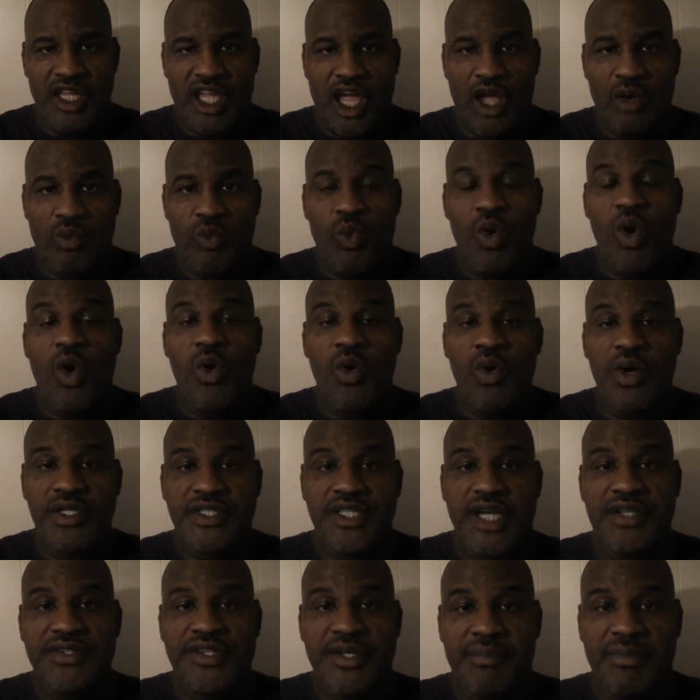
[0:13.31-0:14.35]
And woe is
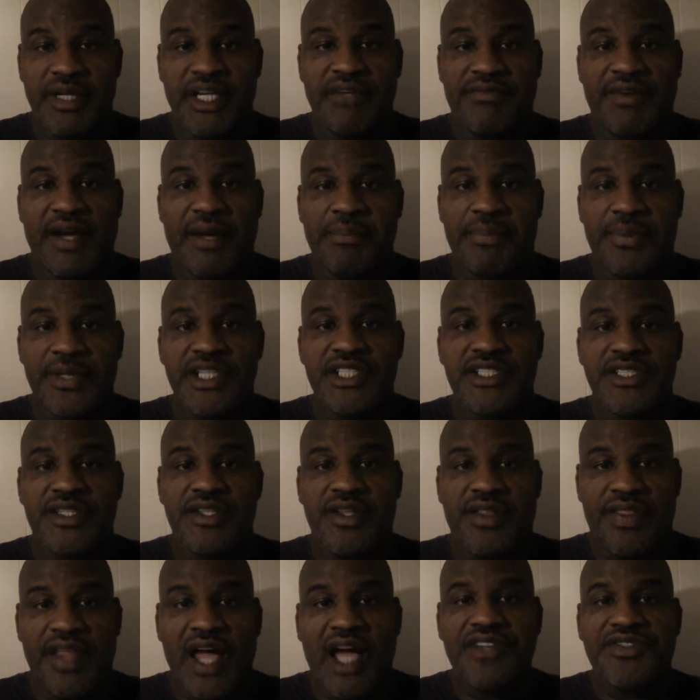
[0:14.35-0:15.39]
unto me if I preach
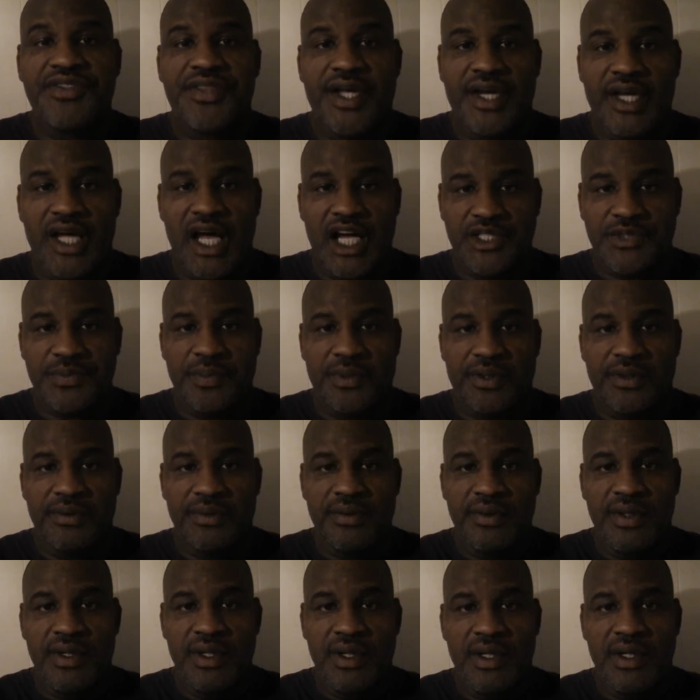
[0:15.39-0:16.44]
not the gospel.
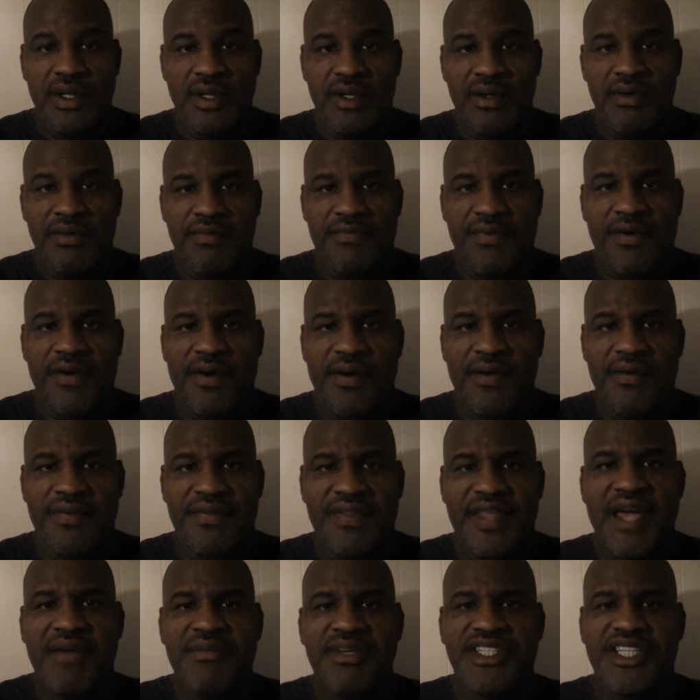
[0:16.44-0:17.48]
For
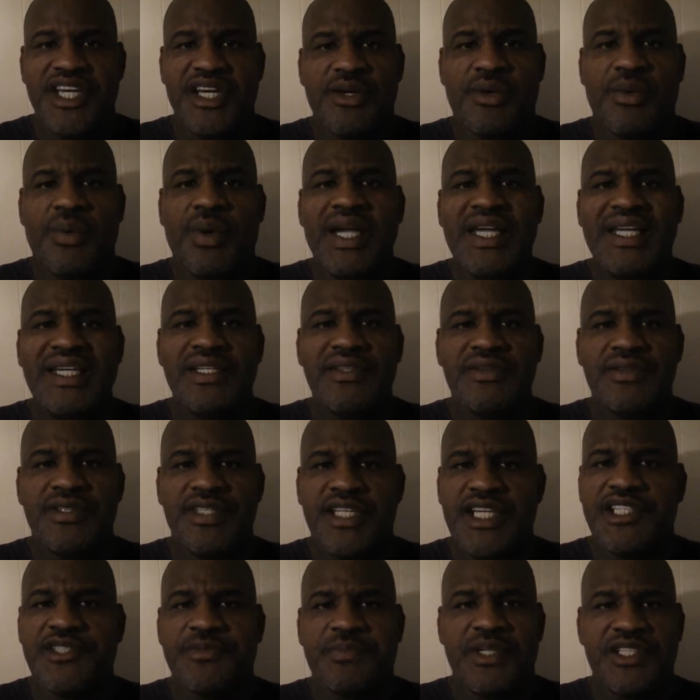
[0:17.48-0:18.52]
there is a great
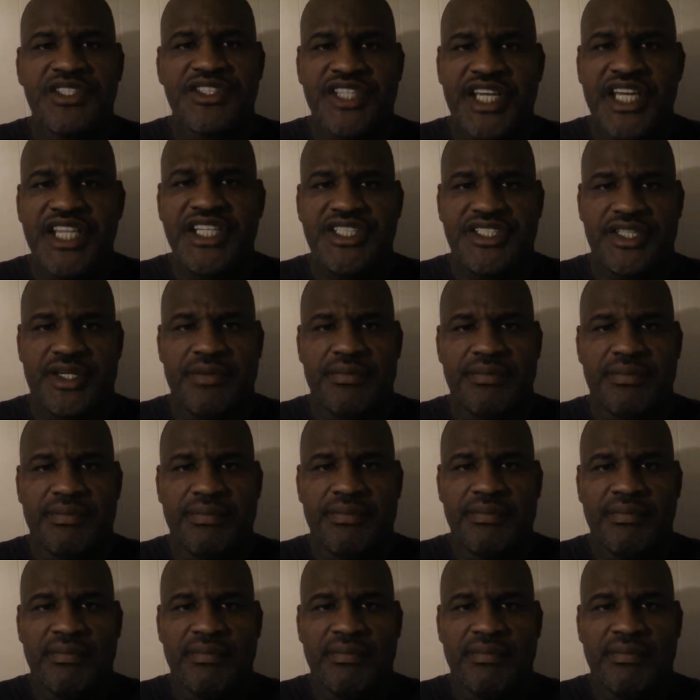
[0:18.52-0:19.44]
dispensation